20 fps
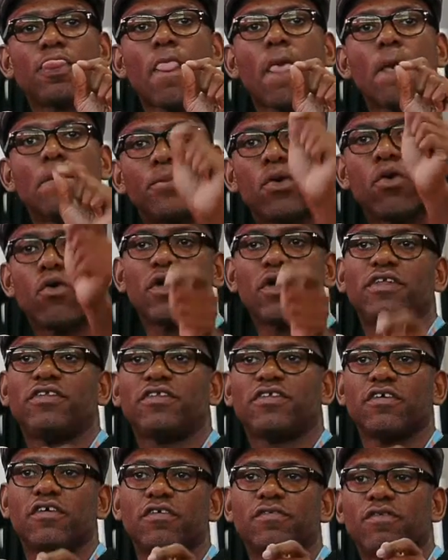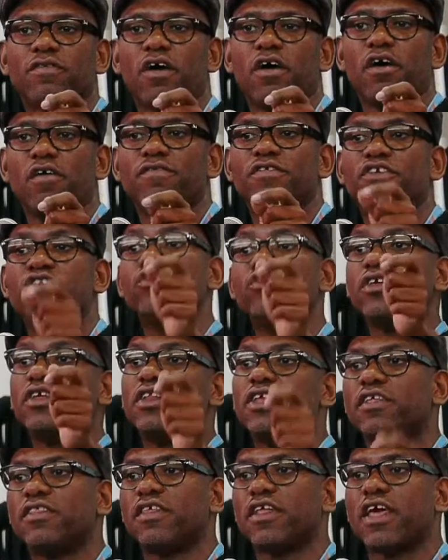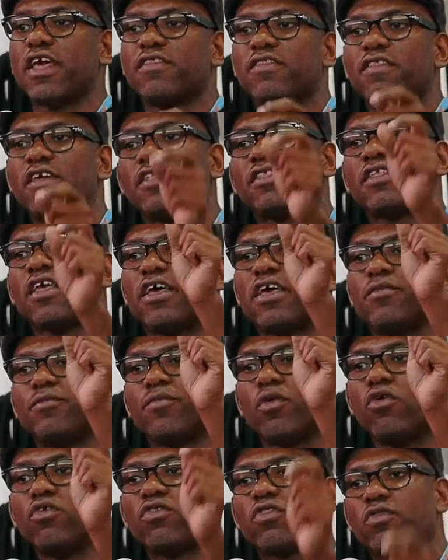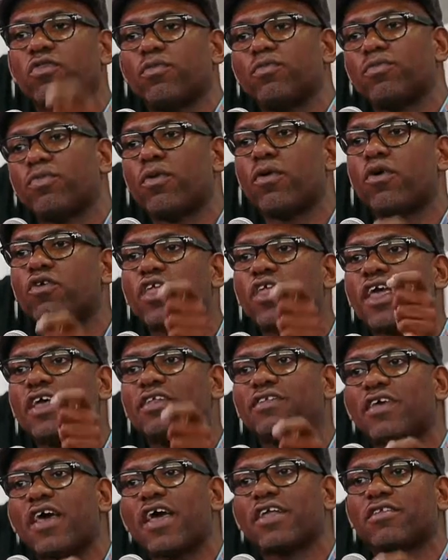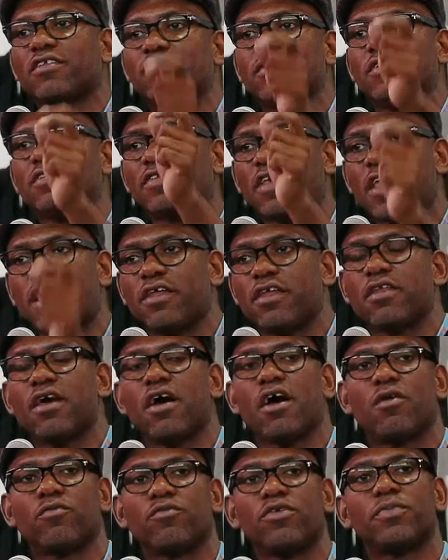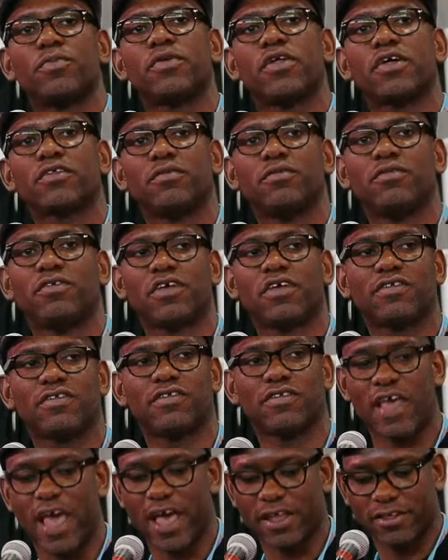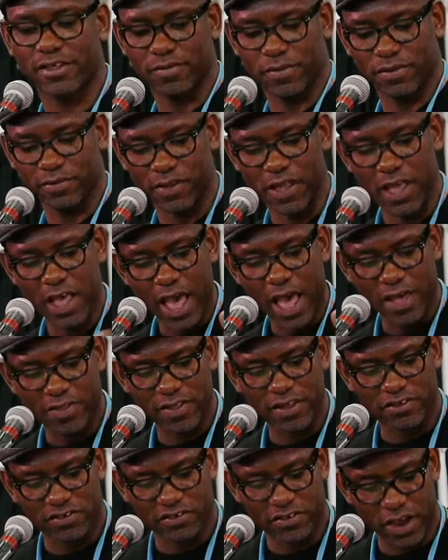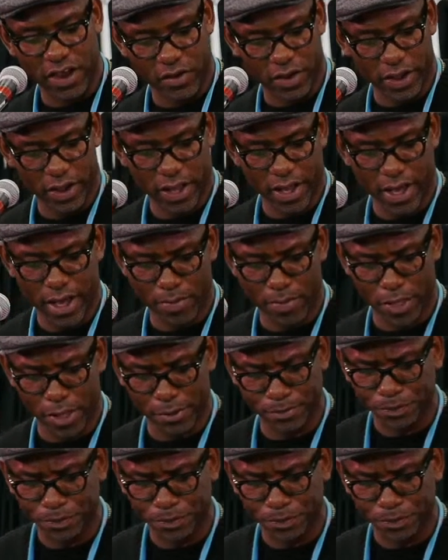points of unity that I think that both AIDS activists and reproductive justice activists, I think, share in common.